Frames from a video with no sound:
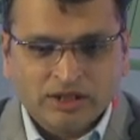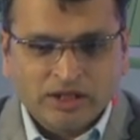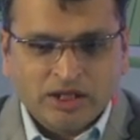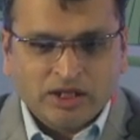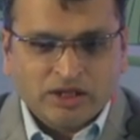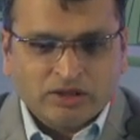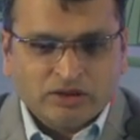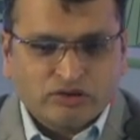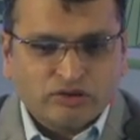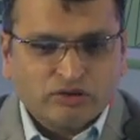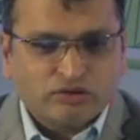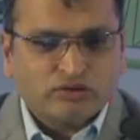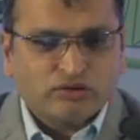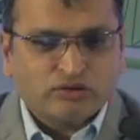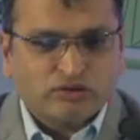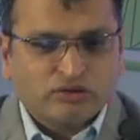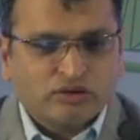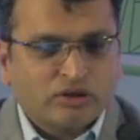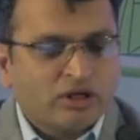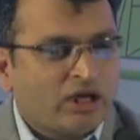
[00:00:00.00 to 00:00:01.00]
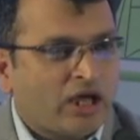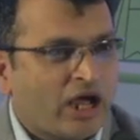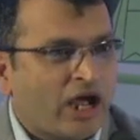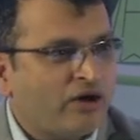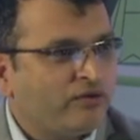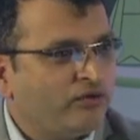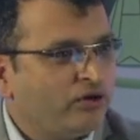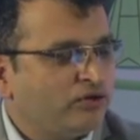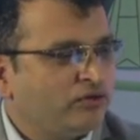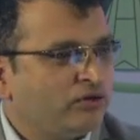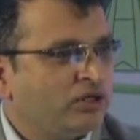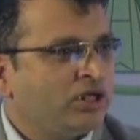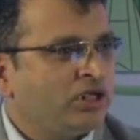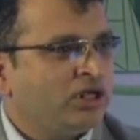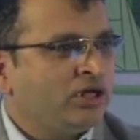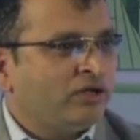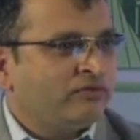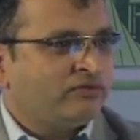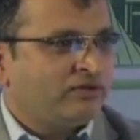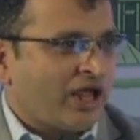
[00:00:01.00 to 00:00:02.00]
So are we doing
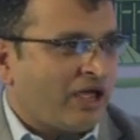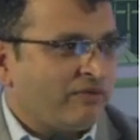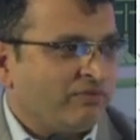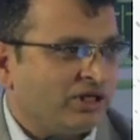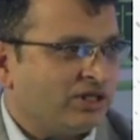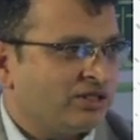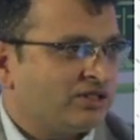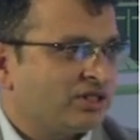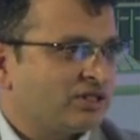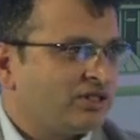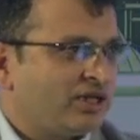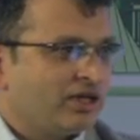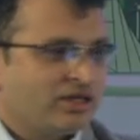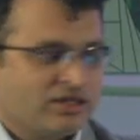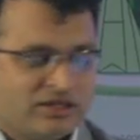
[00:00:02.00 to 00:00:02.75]
enough TAVI? Just like this